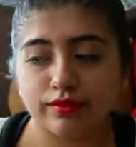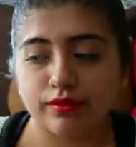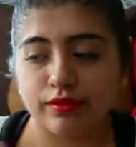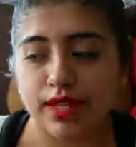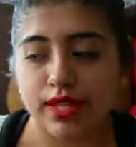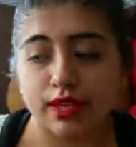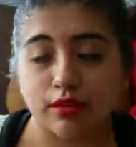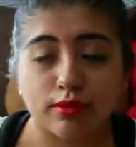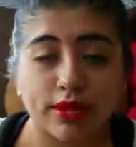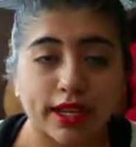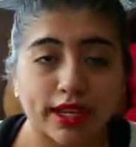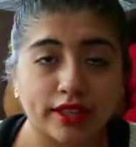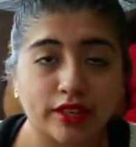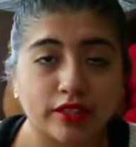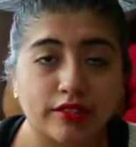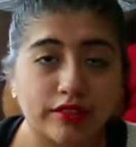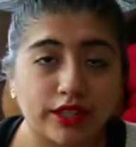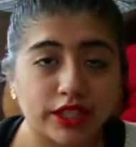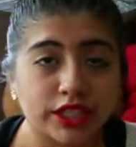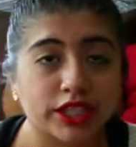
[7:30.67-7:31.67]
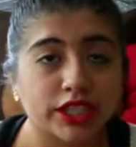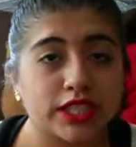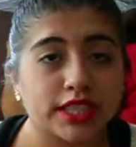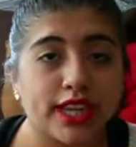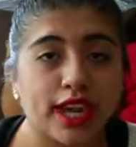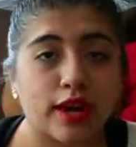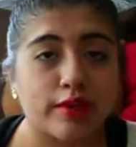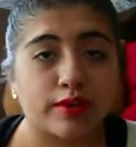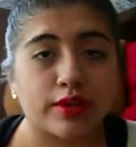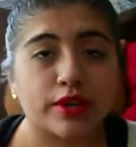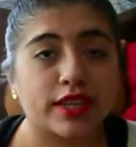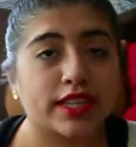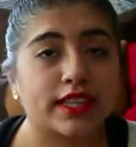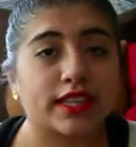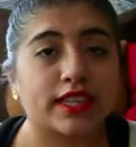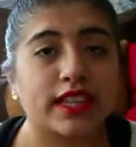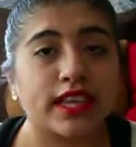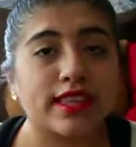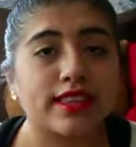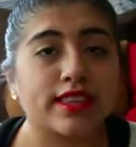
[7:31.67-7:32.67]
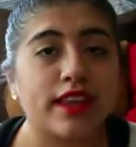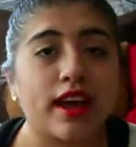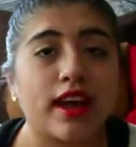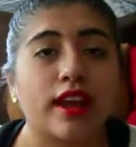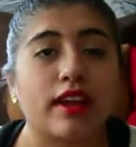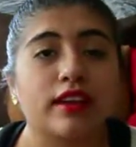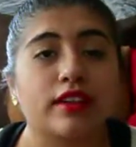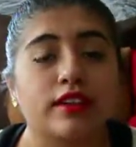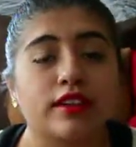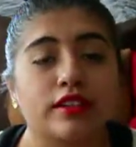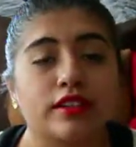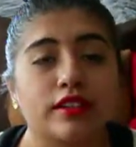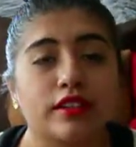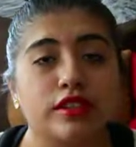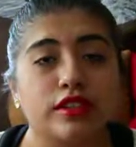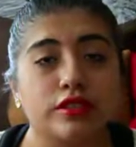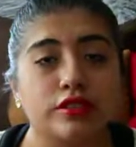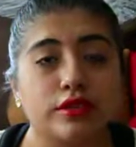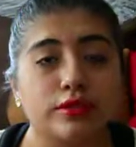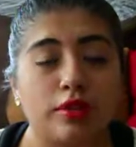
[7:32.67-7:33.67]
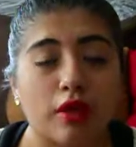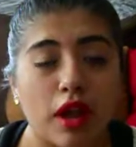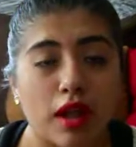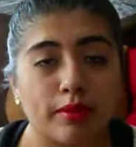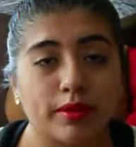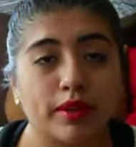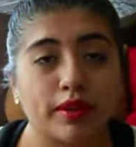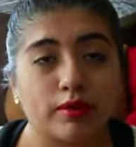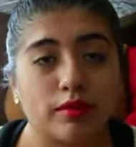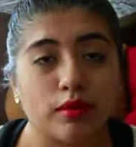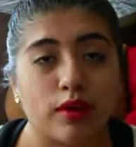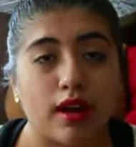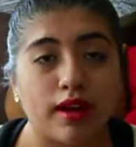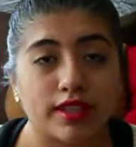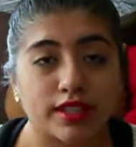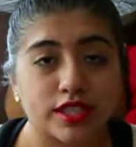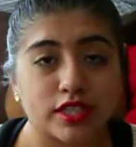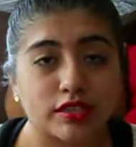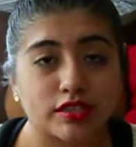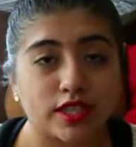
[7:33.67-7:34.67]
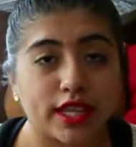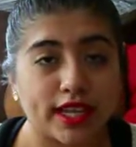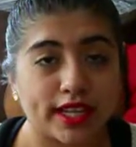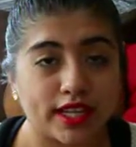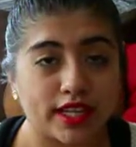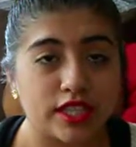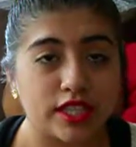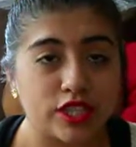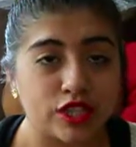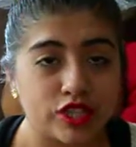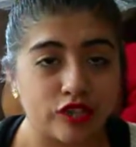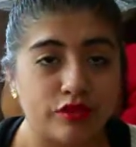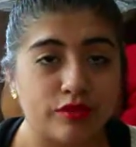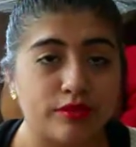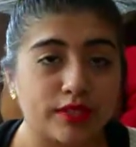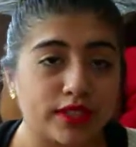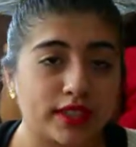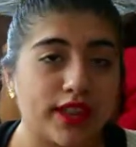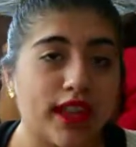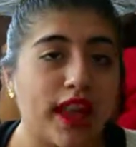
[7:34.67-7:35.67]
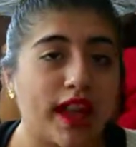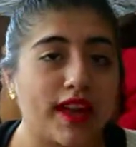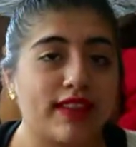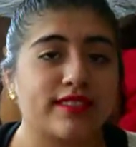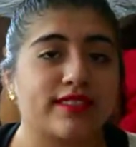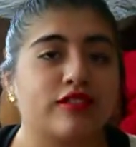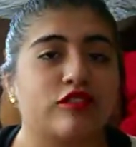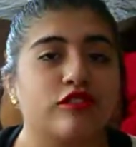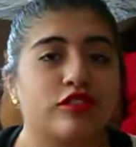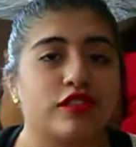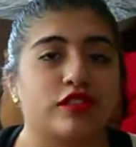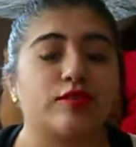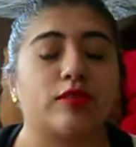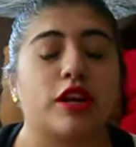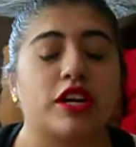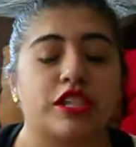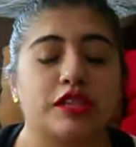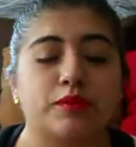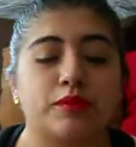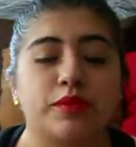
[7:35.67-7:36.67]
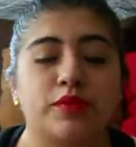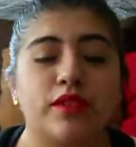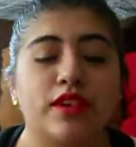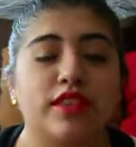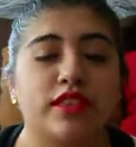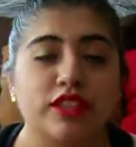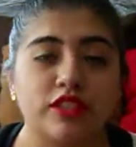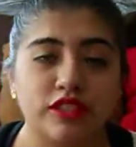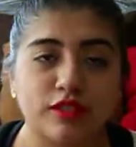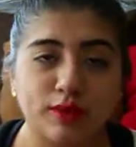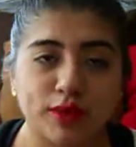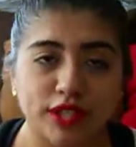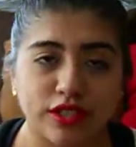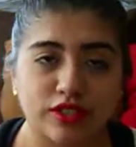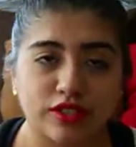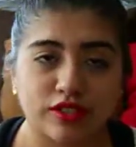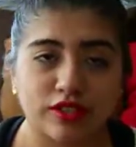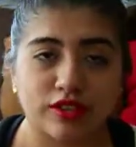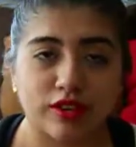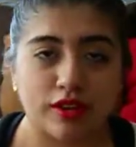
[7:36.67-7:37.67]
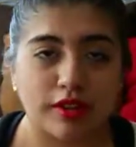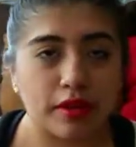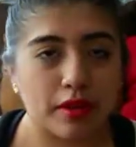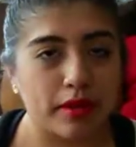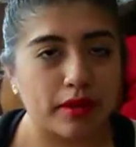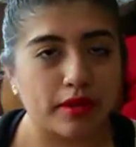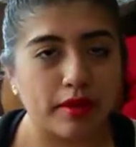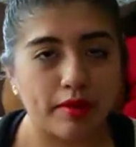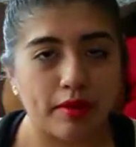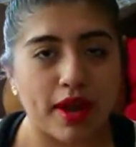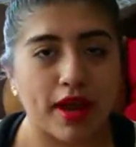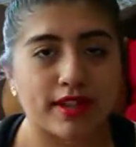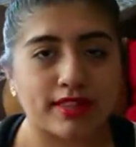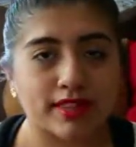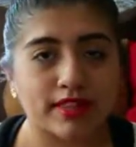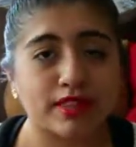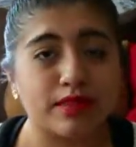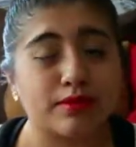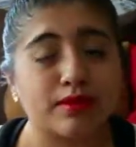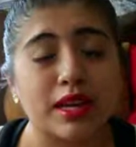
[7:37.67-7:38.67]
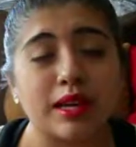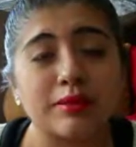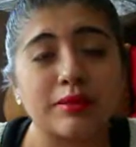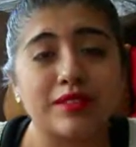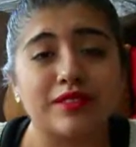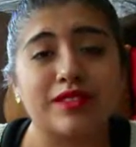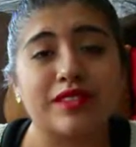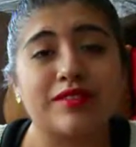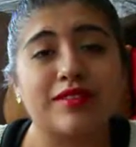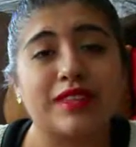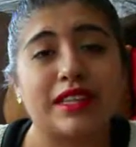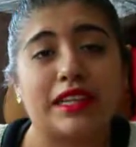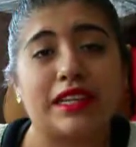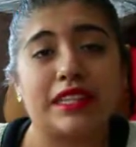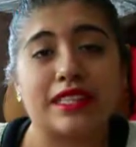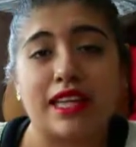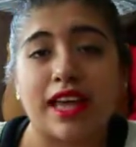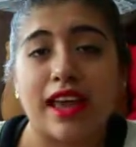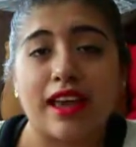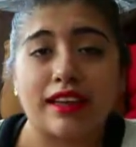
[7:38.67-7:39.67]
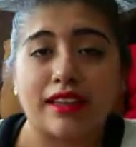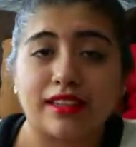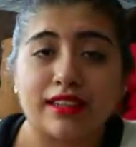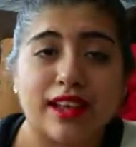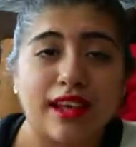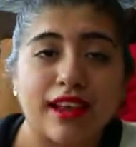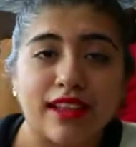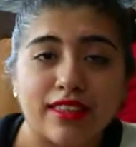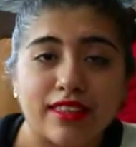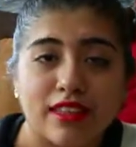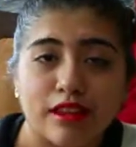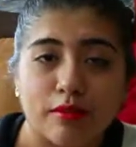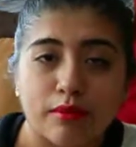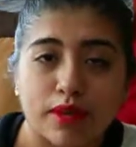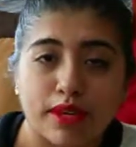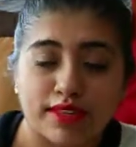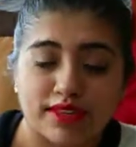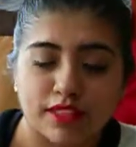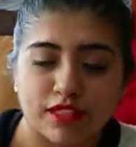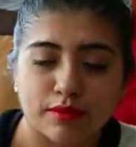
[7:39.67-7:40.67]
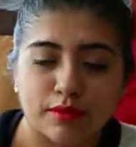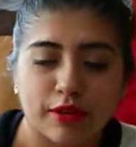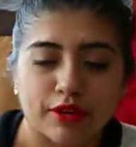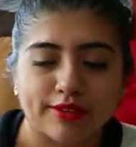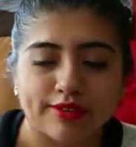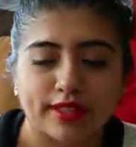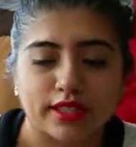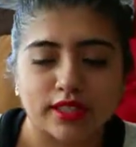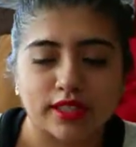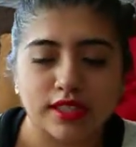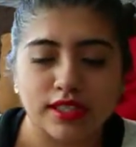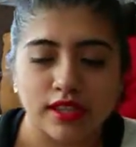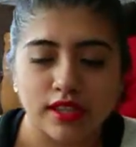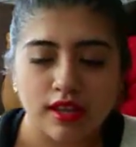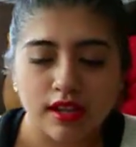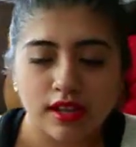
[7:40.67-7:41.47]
like a regular vintage camera or anything like that, you would probably want to take it zoomed in as close as possible, and those pictures are the best. Sometimes you don't even need to edit anything because it's perfect.